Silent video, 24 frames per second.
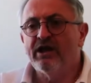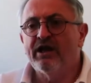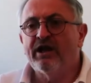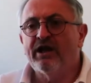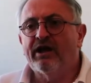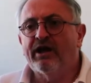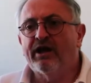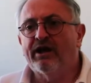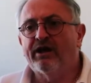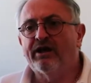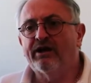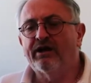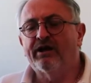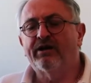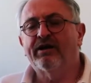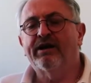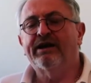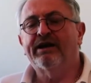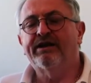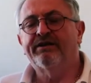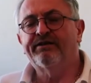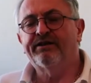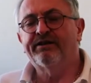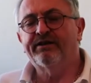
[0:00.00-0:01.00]

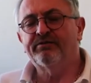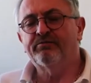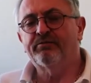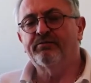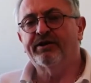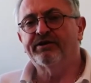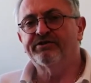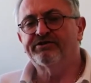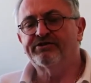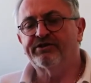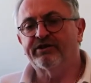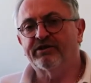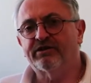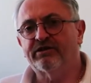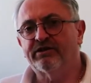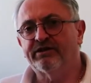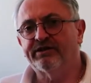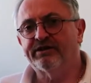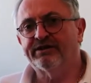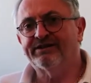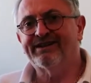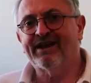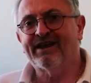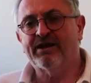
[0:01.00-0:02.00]
and then basically
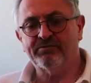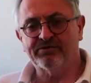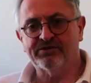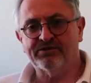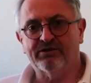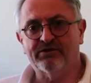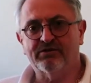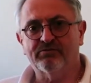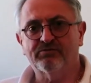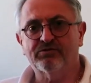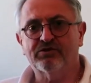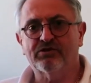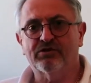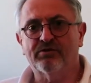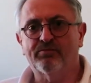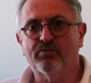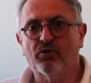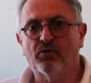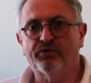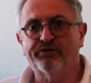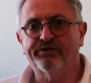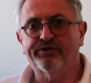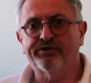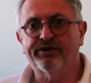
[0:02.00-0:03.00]
adapting them to the
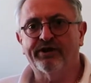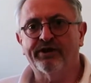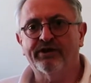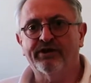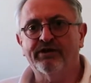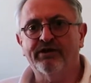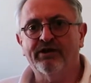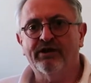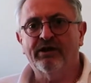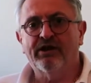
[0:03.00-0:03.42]
modern day,